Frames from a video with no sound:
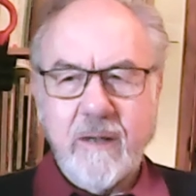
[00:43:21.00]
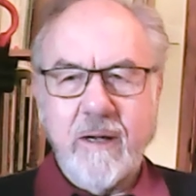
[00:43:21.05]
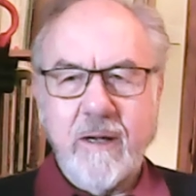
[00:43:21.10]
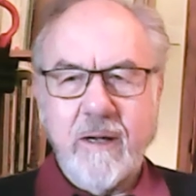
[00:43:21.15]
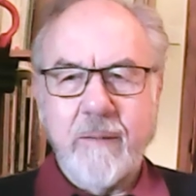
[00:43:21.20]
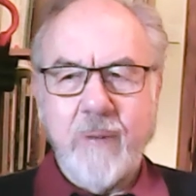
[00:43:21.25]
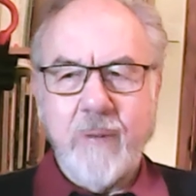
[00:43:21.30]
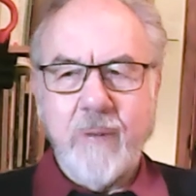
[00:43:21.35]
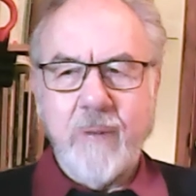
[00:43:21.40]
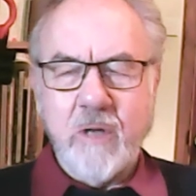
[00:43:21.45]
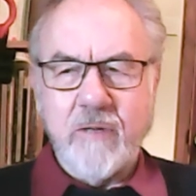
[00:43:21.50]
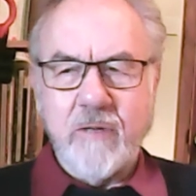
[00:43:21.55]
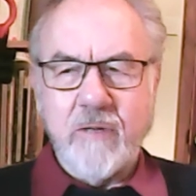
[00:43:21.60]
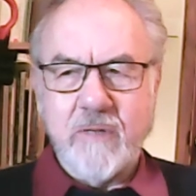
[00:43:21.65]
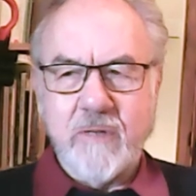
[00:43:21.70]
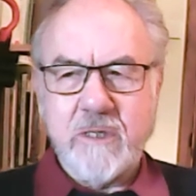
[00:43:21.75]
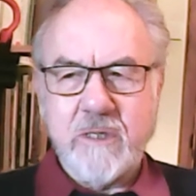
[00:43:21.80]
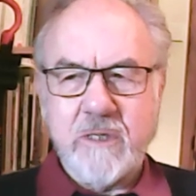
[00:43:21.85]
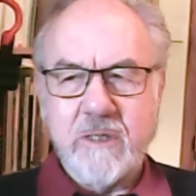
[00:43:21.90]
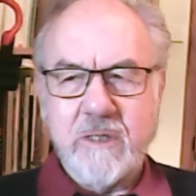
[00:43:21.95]
both of
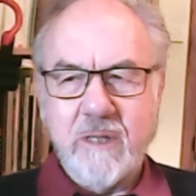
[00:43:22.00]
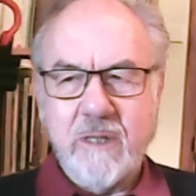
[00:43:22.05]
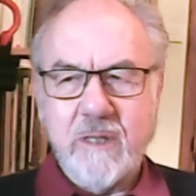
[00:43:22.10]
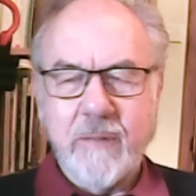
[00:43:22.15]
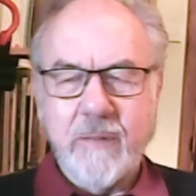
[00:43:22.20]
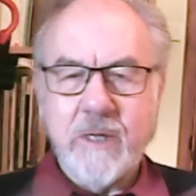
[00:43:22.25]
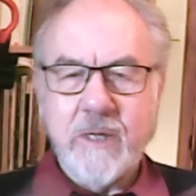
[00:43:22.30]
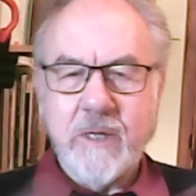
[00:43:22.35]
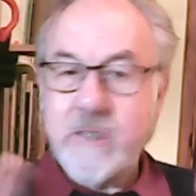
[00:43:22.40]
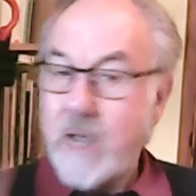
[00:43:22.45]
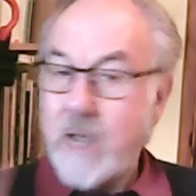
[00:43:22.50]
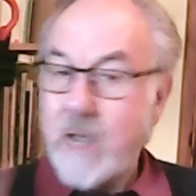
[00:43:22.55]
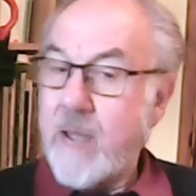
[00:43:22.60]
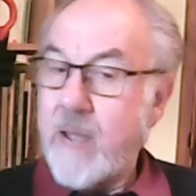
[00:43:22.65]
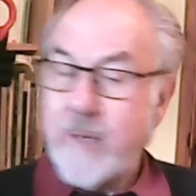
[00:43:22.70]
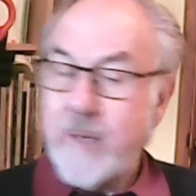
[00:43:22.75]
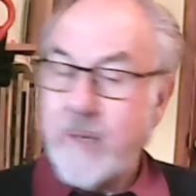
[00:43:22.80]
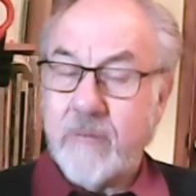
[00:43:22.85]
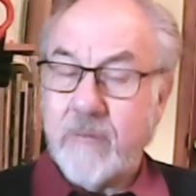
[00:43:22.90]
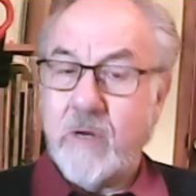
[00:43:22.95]
us, I mean, the
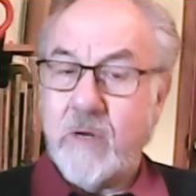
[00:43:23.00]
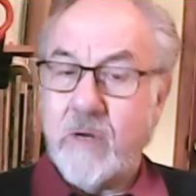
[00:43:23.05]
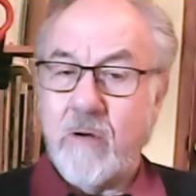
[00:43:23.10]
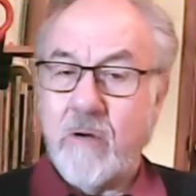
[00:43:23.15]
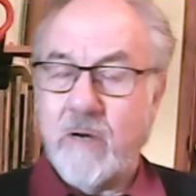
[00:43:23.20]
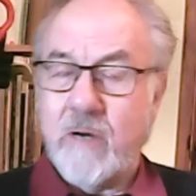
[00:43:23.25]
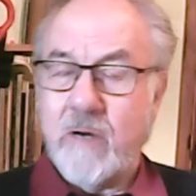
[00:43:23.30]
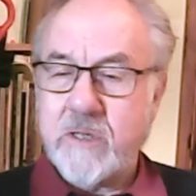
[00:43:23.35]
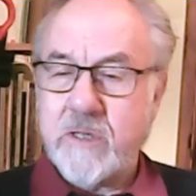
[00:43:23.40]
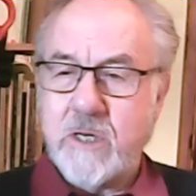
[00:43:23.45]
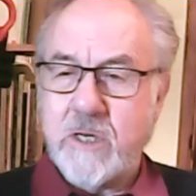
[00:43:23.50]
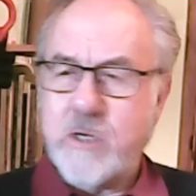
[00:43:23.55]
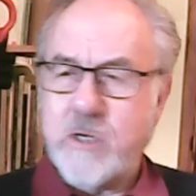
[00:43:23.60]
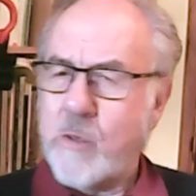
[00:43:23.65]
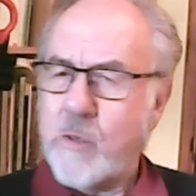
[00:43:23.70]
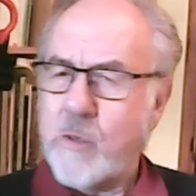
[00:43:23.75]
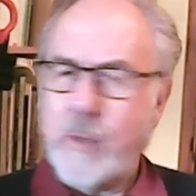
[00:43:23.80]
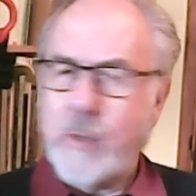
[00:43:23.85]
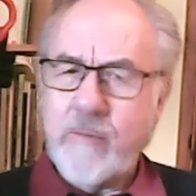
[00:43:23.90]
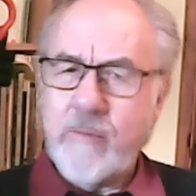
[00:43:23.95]
timing of Curiosity
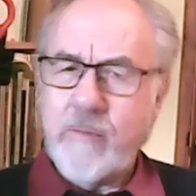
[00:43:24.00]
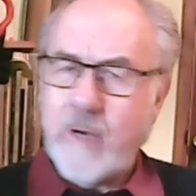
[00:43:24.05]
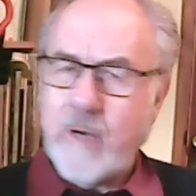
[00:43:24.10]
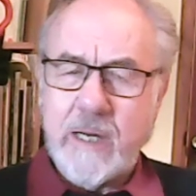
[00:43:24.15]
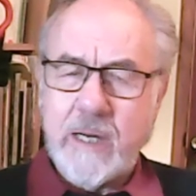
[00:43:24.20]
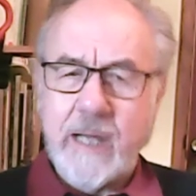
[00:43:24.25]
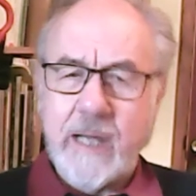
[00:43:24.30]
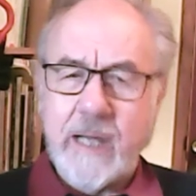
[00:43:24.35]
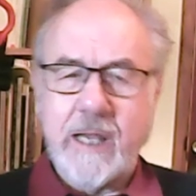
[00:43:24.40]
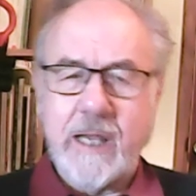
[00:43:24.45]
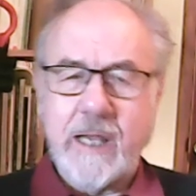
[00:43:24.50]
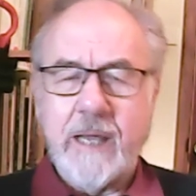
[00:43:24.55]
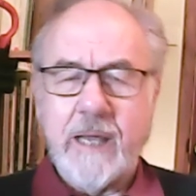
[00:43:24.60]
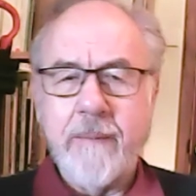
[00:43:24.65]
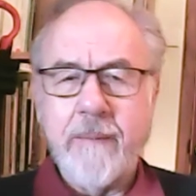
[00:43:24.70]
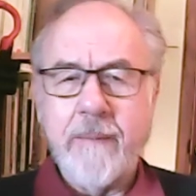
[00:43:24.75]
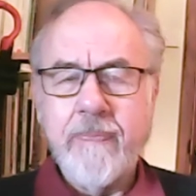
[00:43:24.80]
Show, we were very lucky.